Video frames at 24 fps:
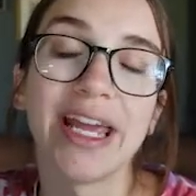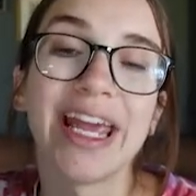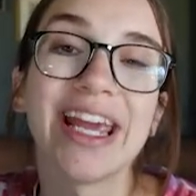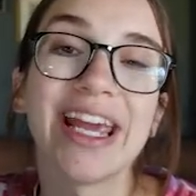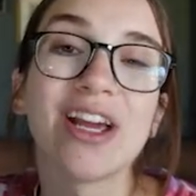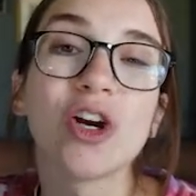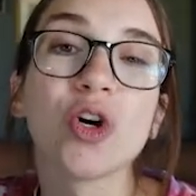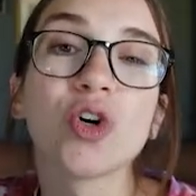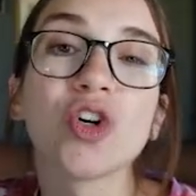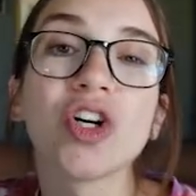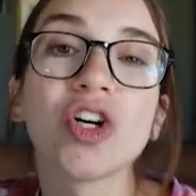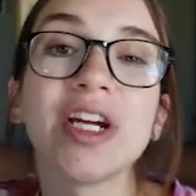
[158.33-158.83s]

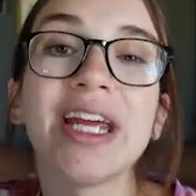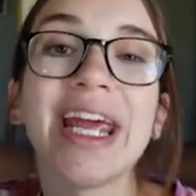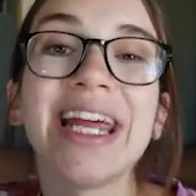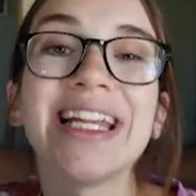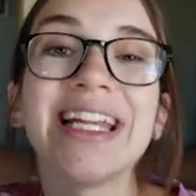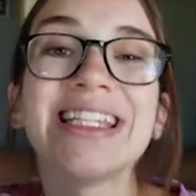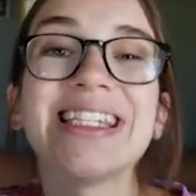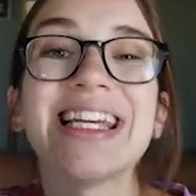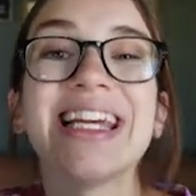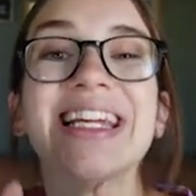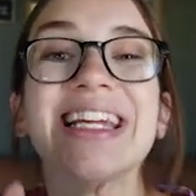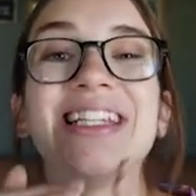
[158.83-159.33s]
it
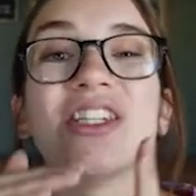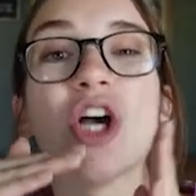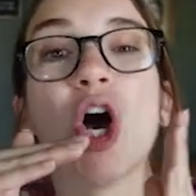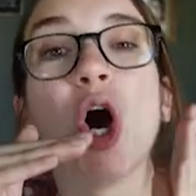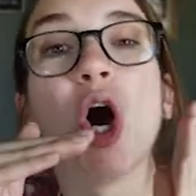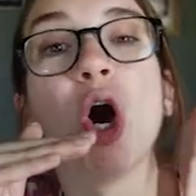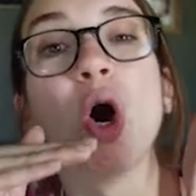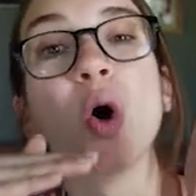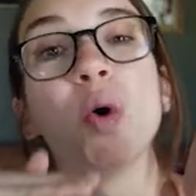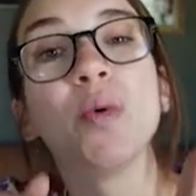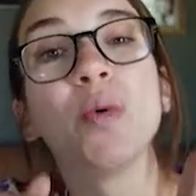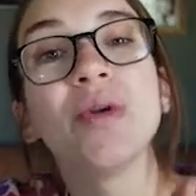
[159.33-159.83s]
creates its
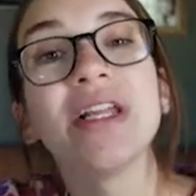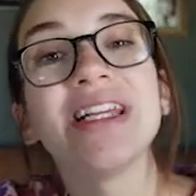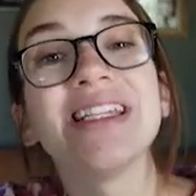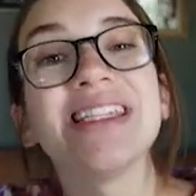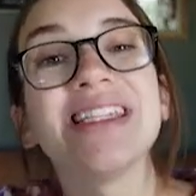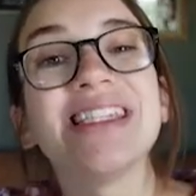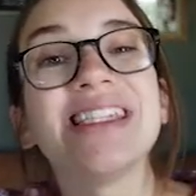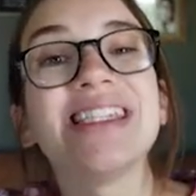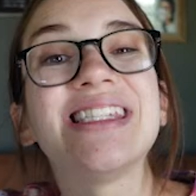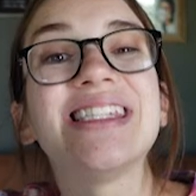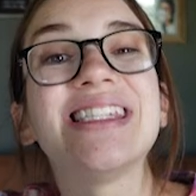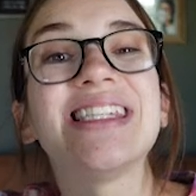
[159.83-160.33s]
own
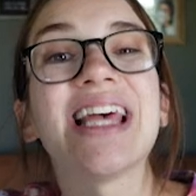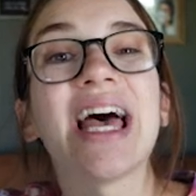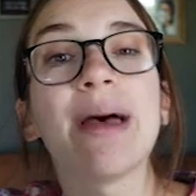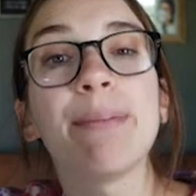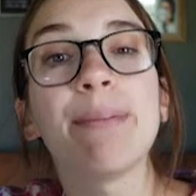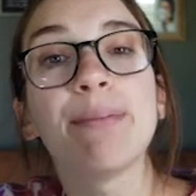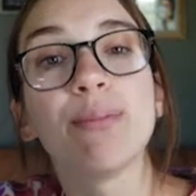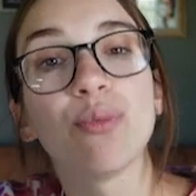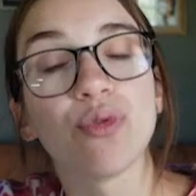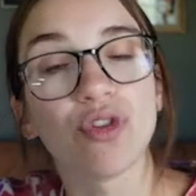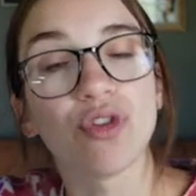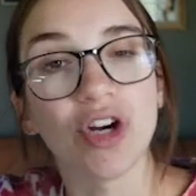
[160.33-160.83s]

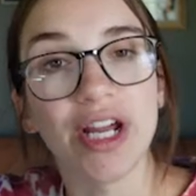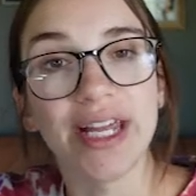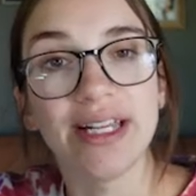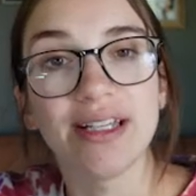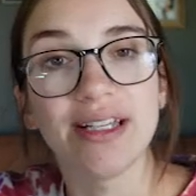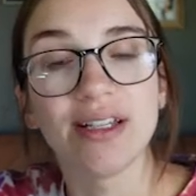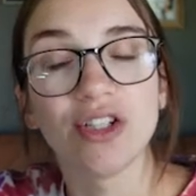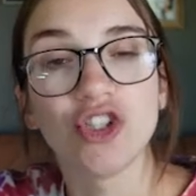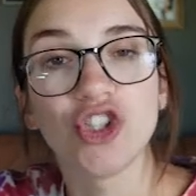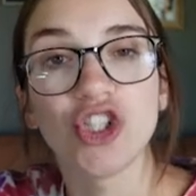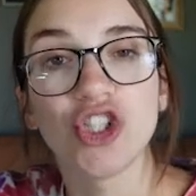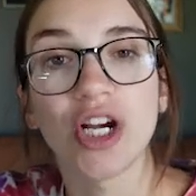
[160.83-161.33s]

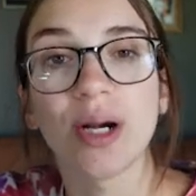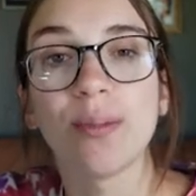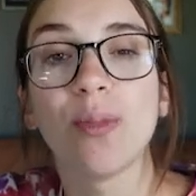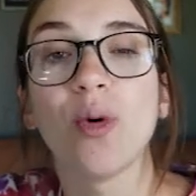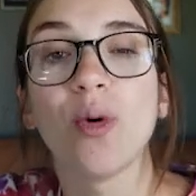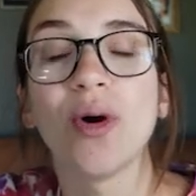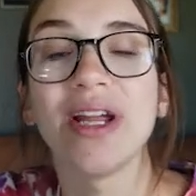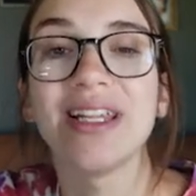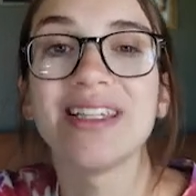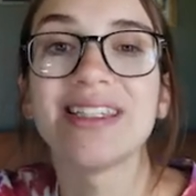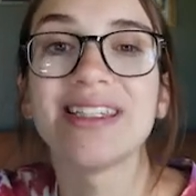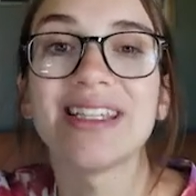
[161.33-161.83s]
separate
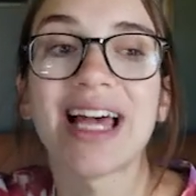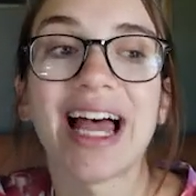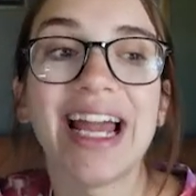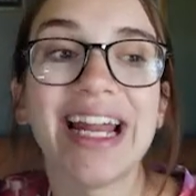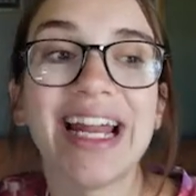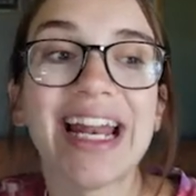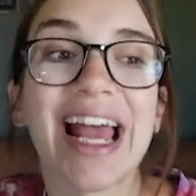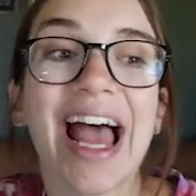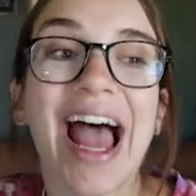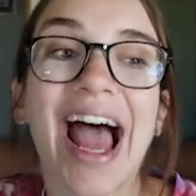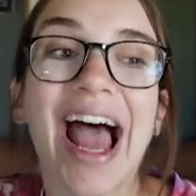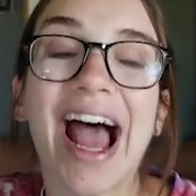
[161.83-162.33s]
SharePoint site